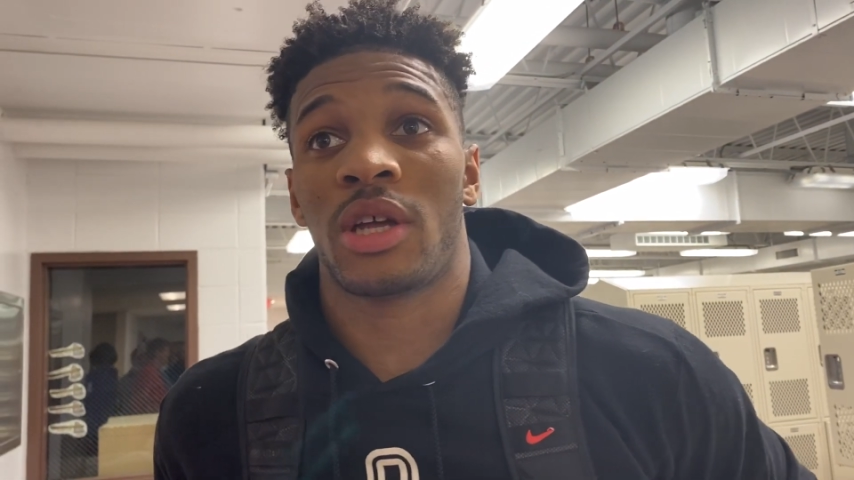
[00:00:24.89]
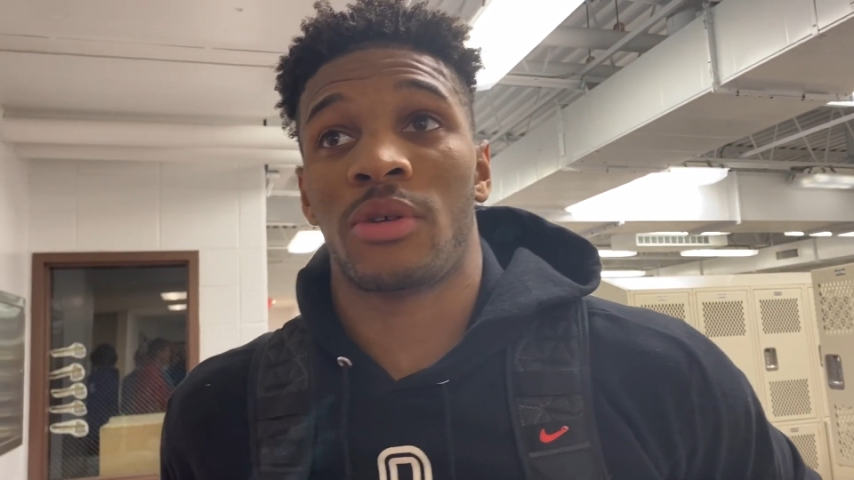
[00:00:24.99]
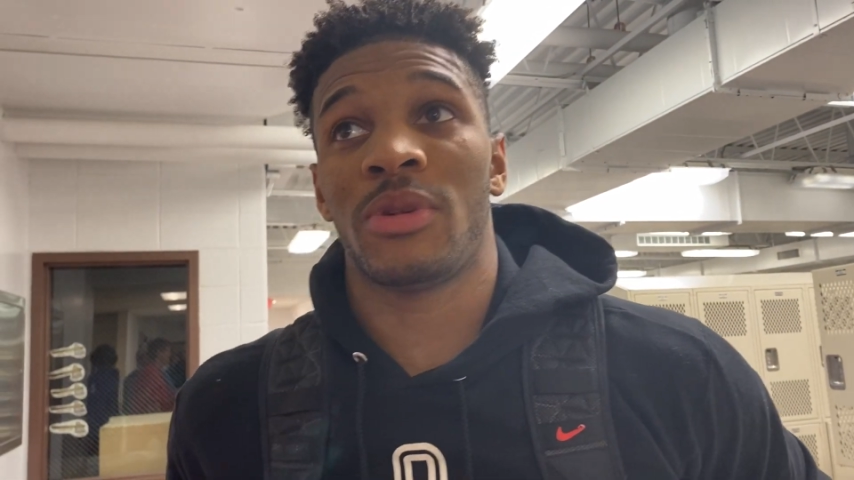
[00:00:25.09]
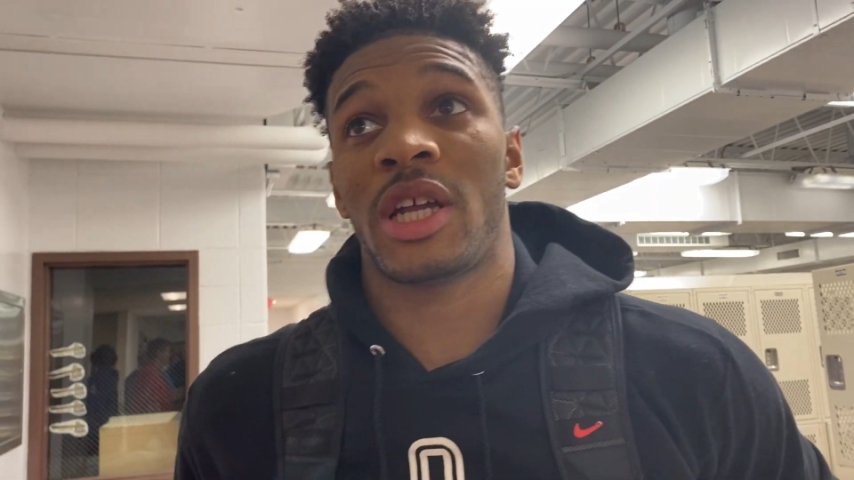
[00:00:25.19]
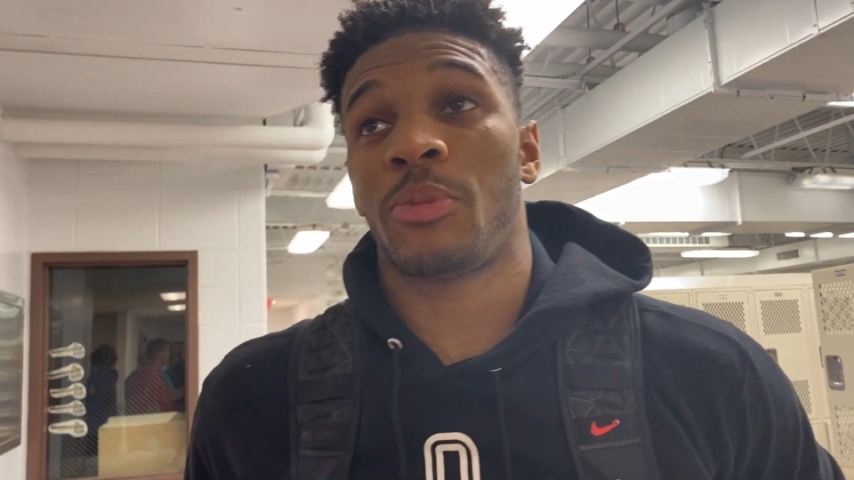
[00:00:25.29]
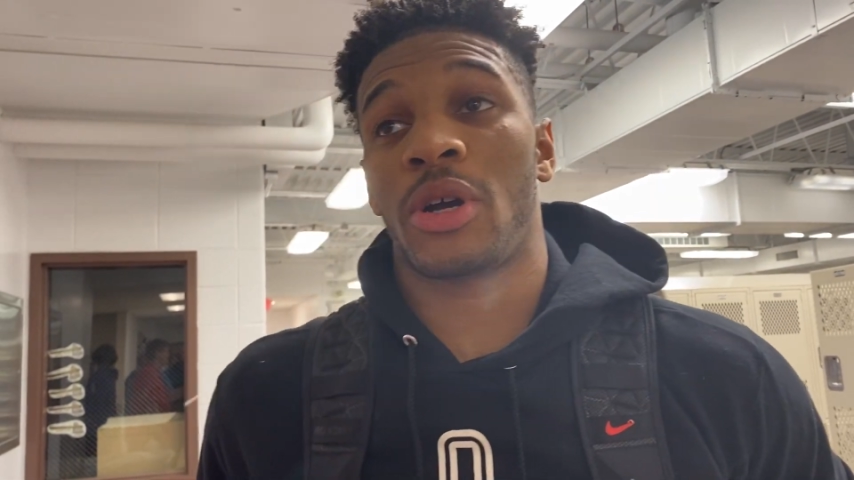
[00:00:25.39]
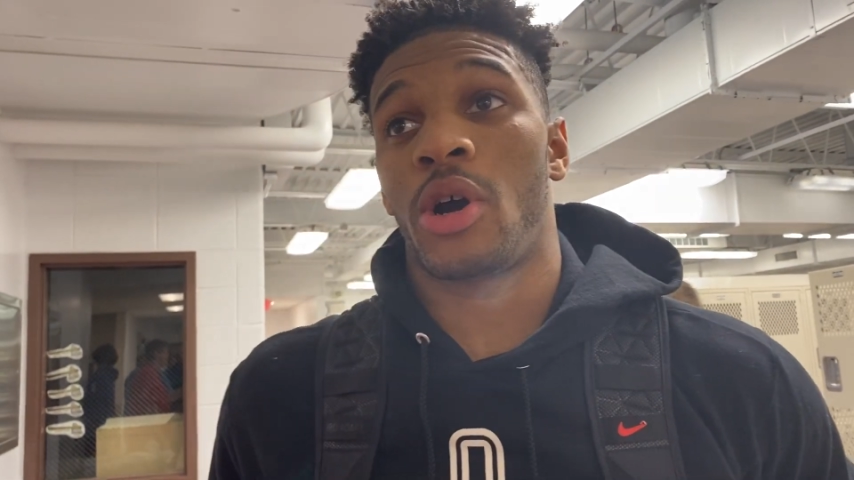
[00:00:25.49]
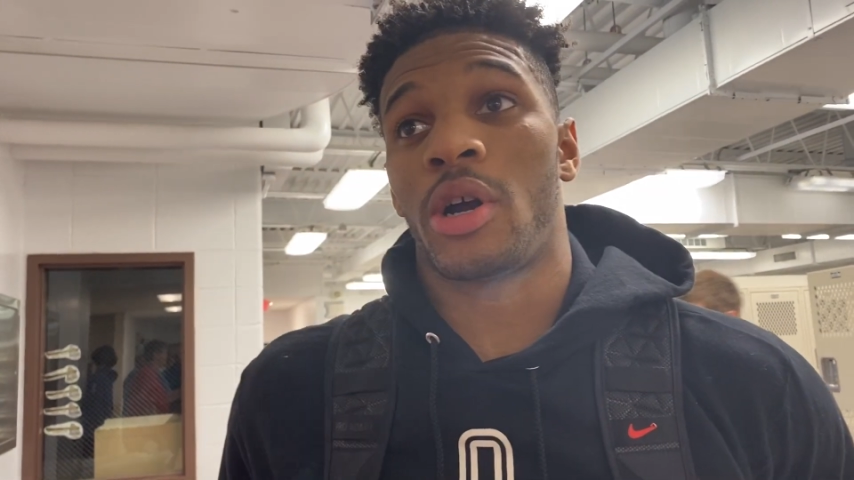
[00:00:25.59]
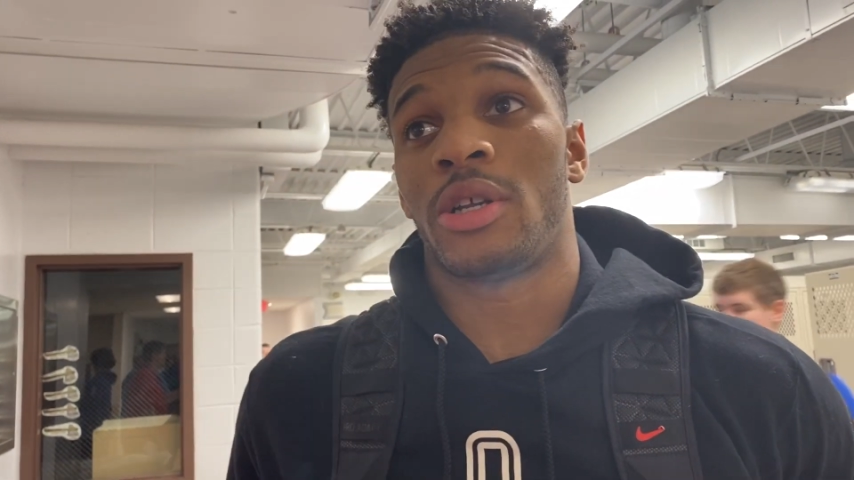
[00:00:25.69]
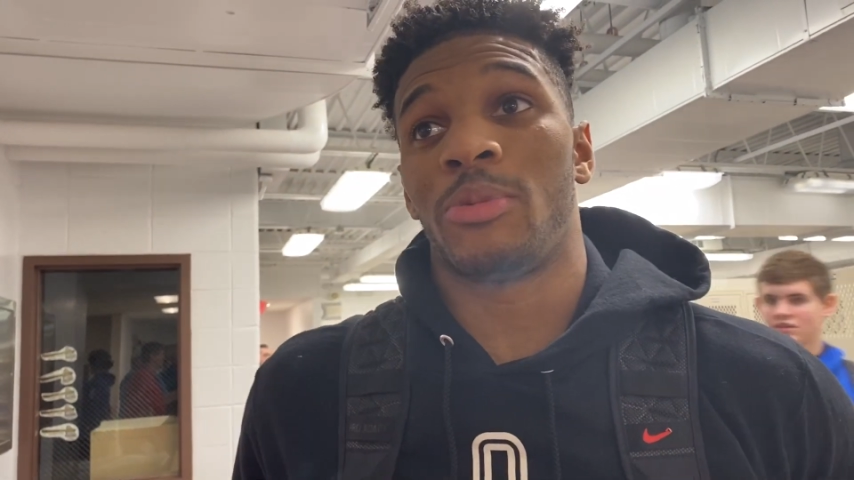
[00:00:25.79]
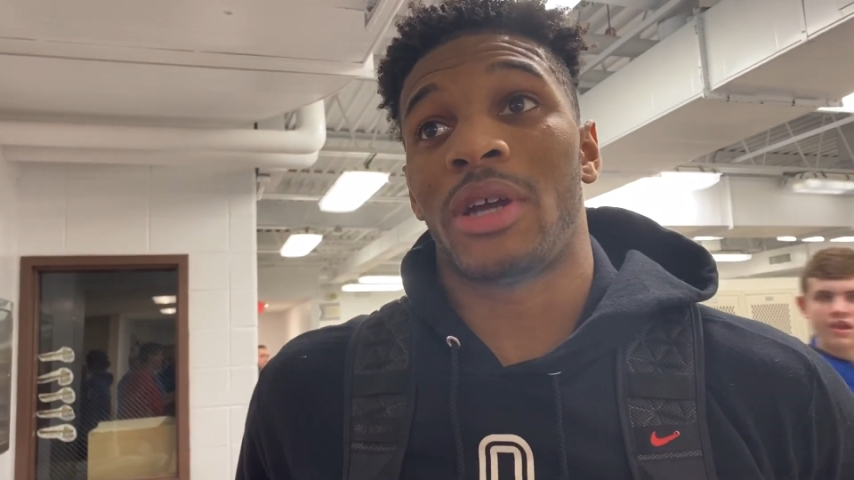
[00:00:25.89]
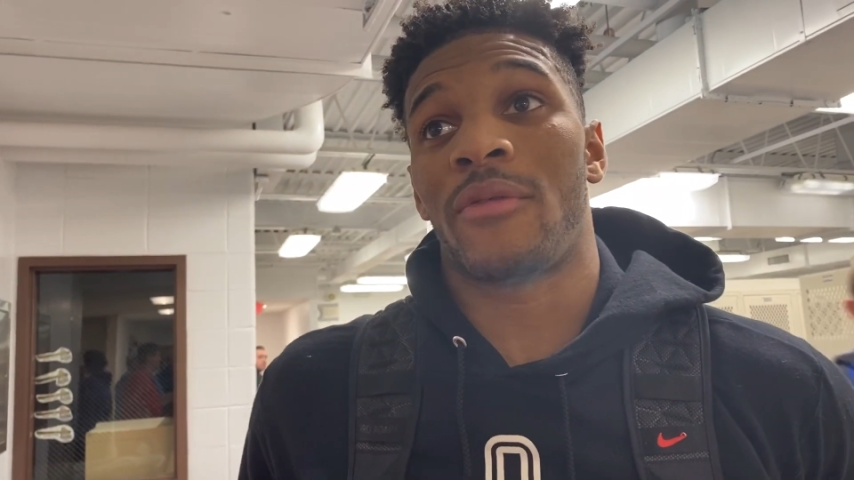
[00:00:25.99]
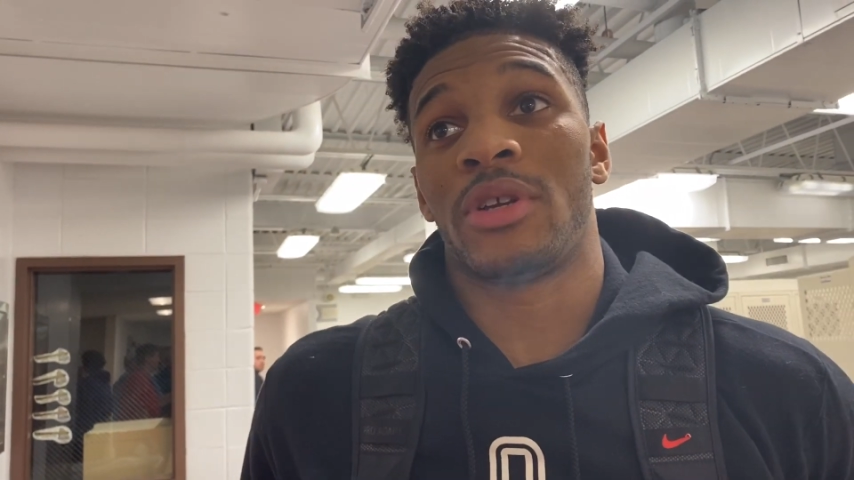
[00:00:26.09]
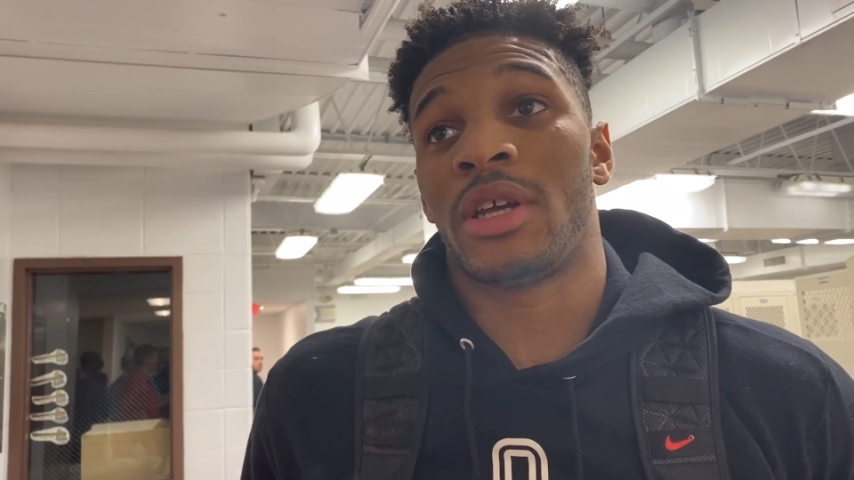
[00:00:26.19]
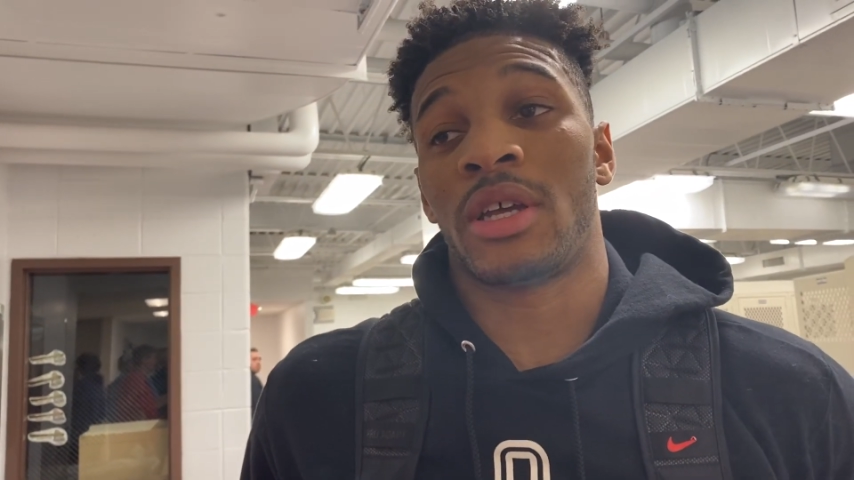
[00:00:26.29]
Like we had to play hard than we
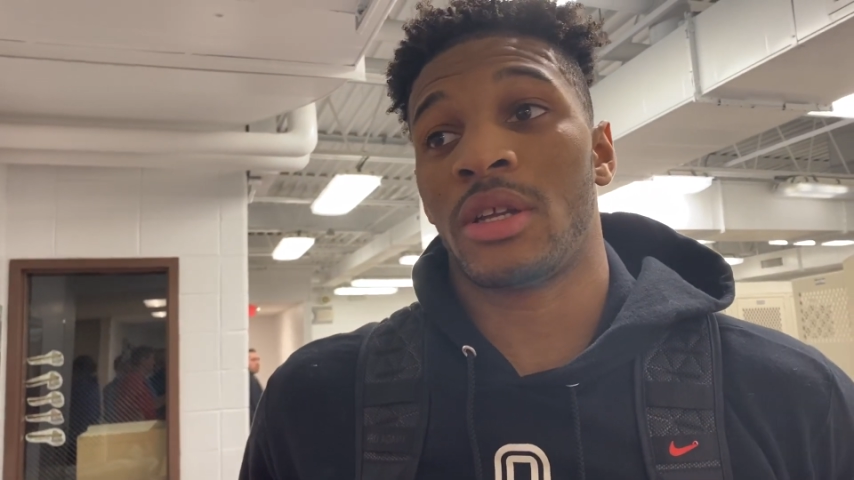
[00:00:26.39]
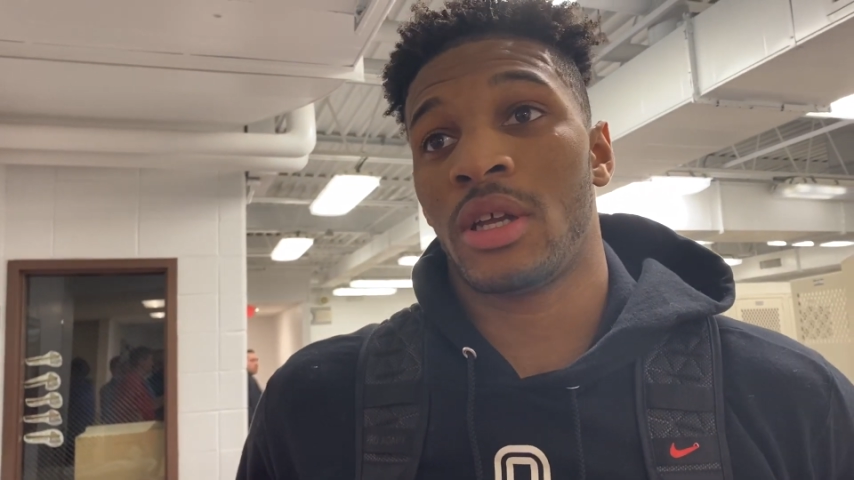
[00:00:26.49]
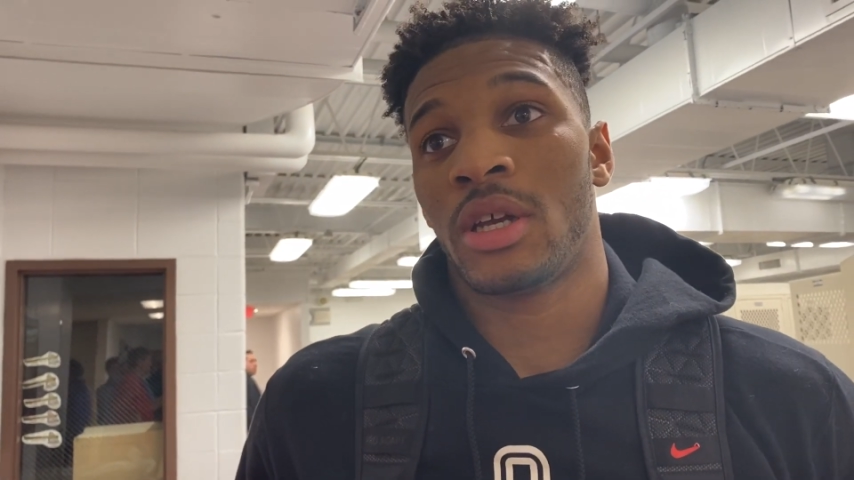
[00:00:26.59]
ever did